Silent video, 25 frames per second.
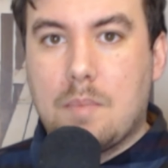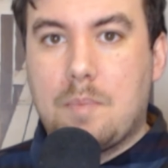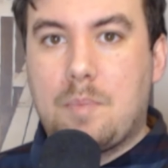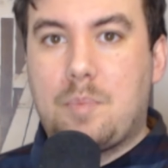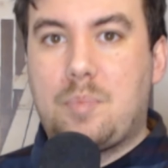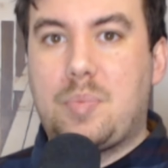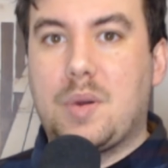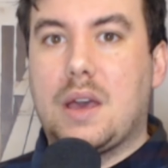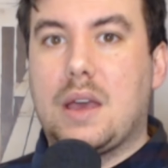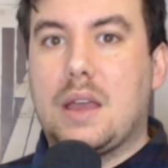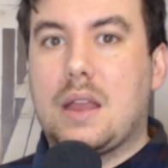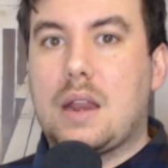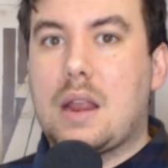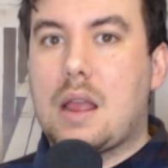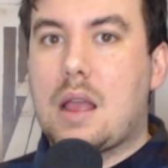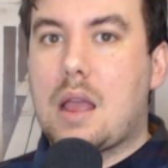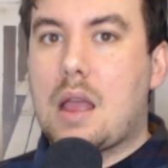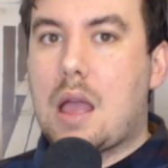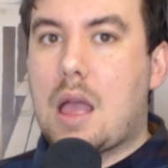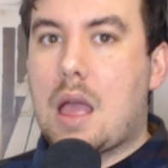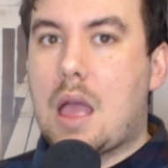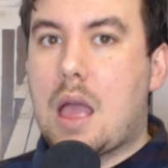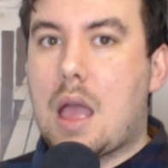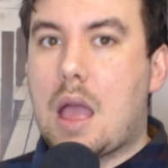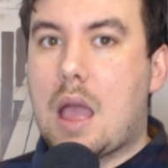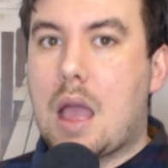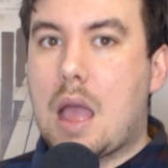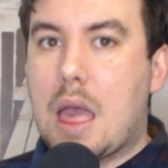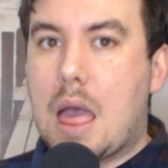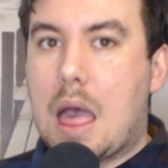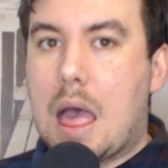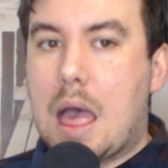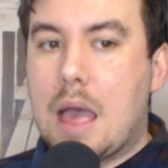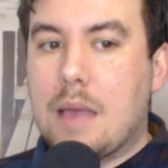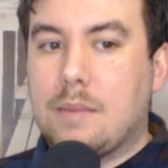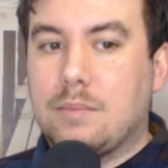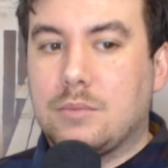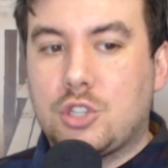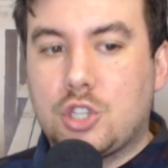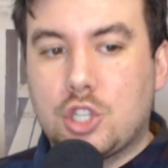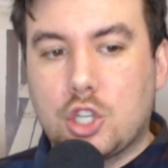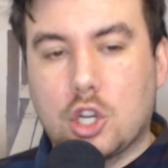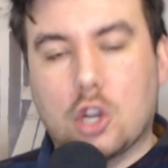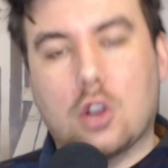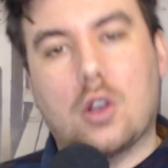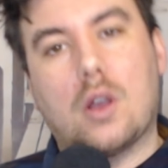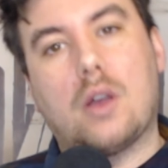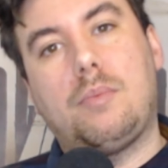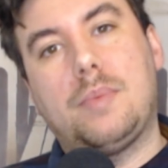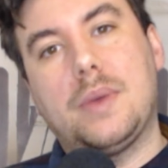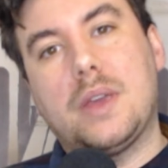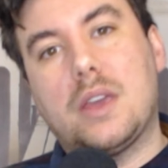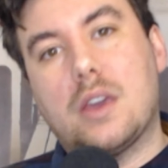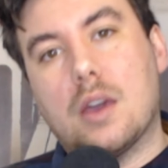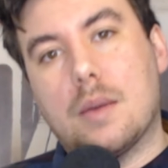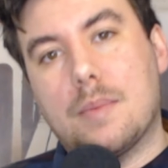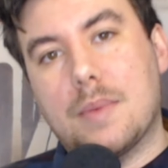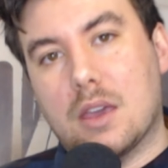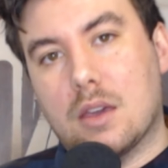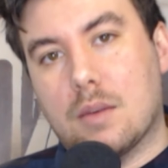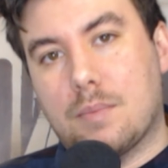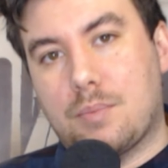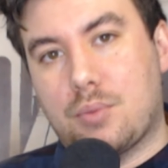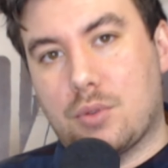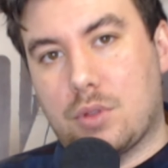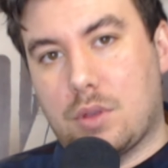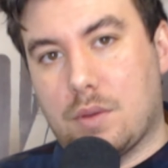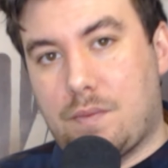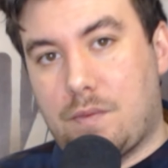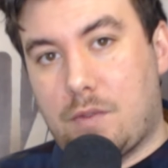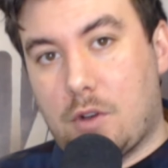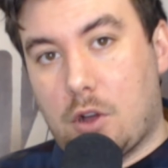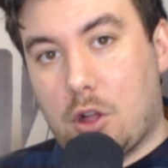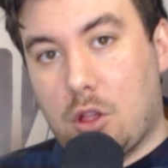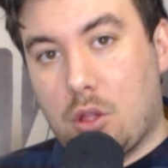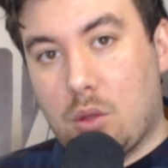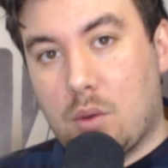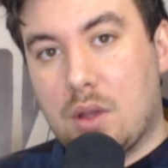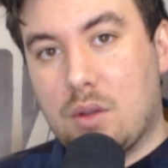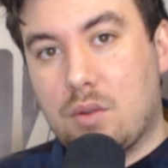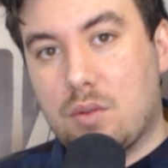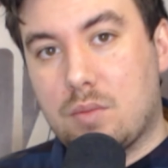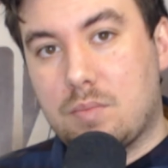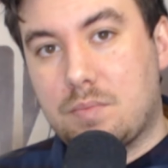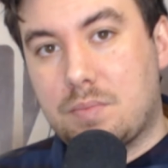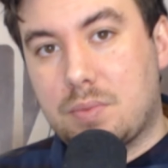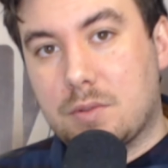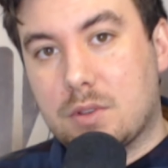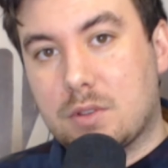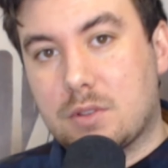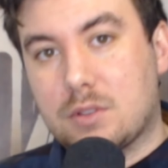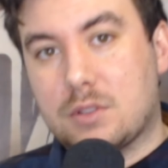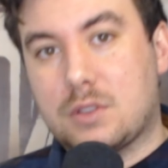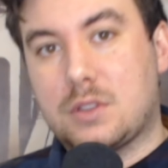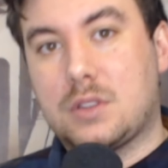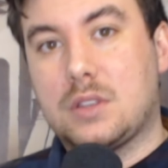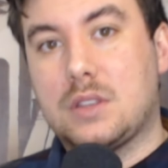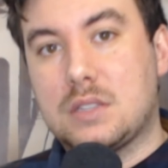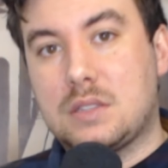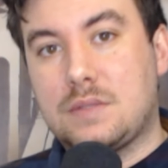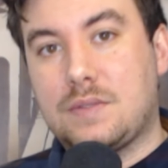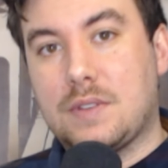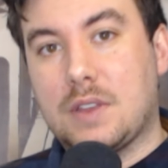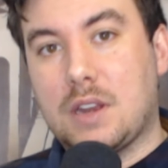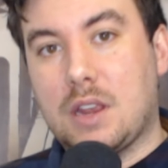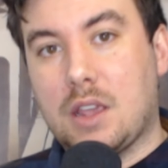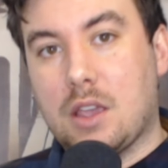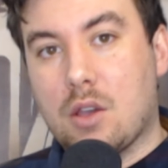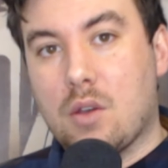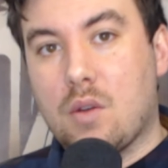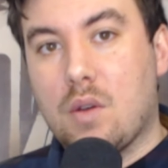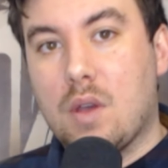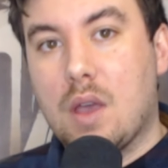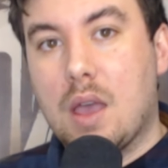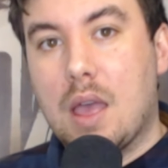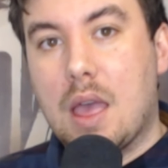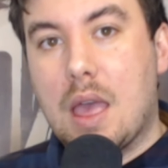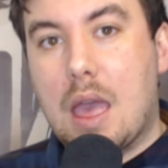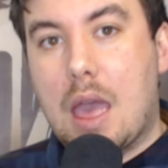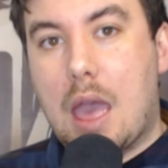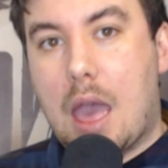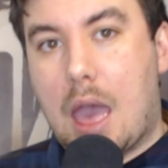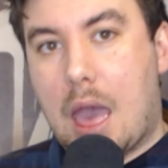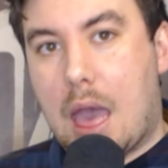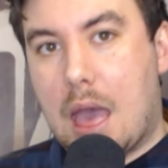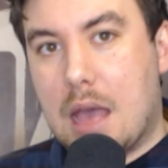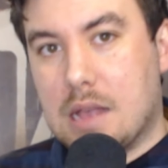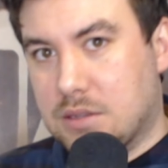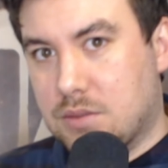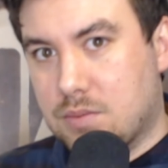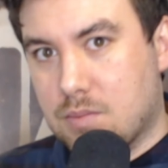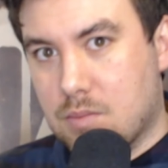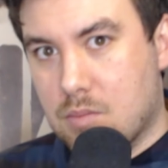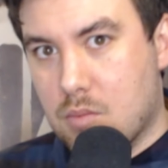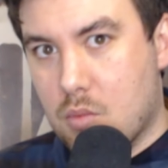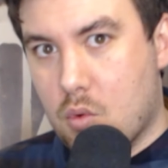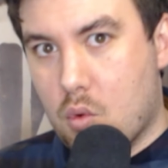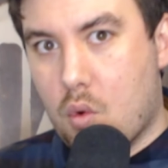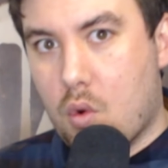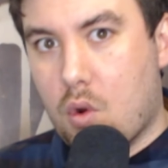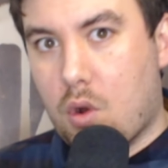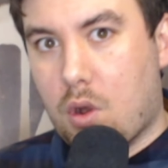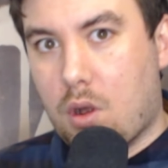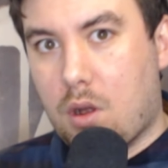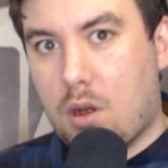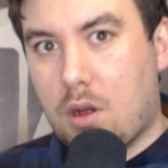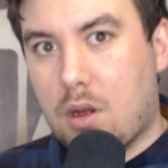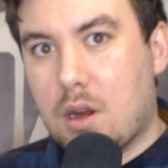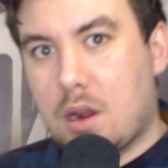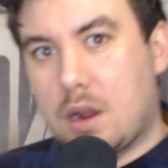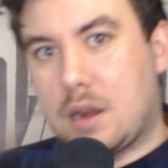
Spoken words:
but I'm sure I'll be coming up with a follow-up to this video as more